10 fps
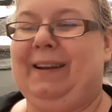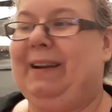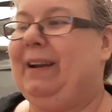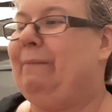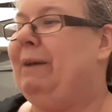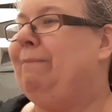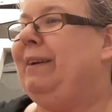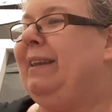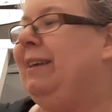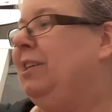remember
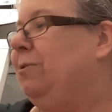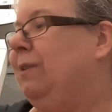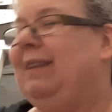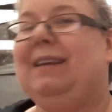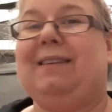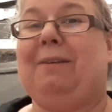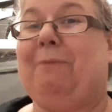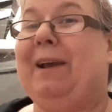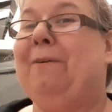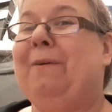you showing these as
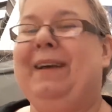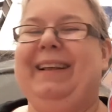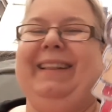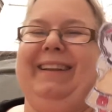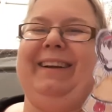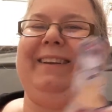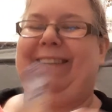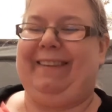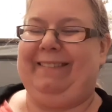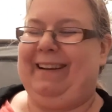well. They're
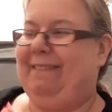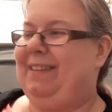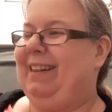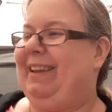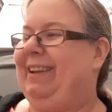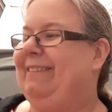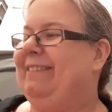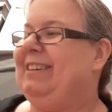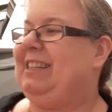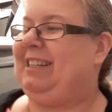absolutely
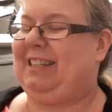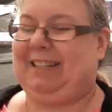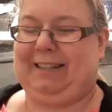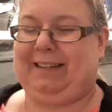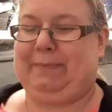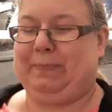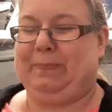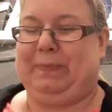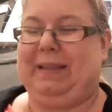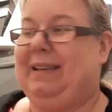gorgeous.
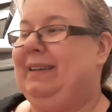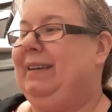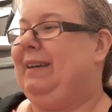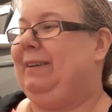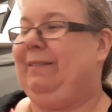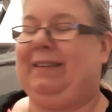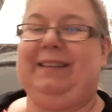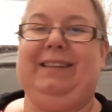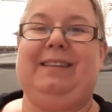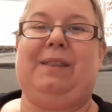I'll
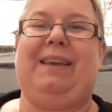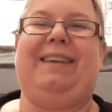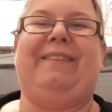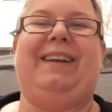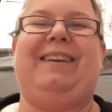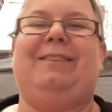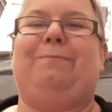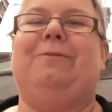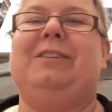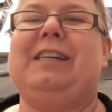need to think of a nice
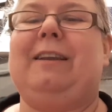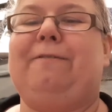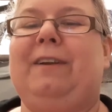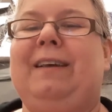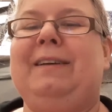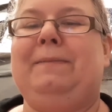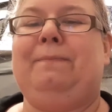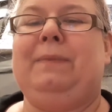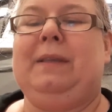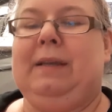project for that.
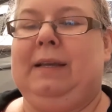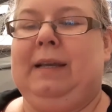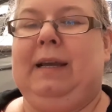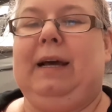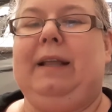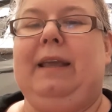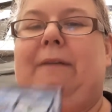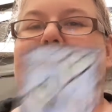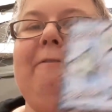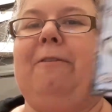And
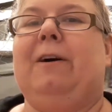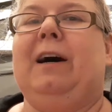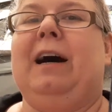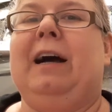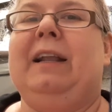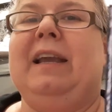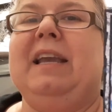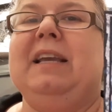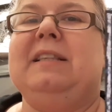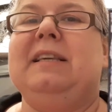then we've got an
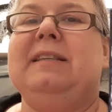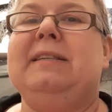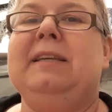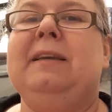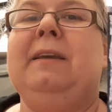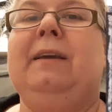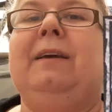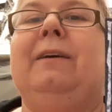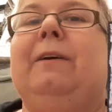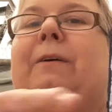ATC
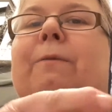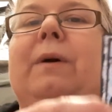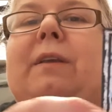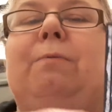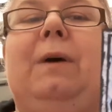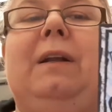with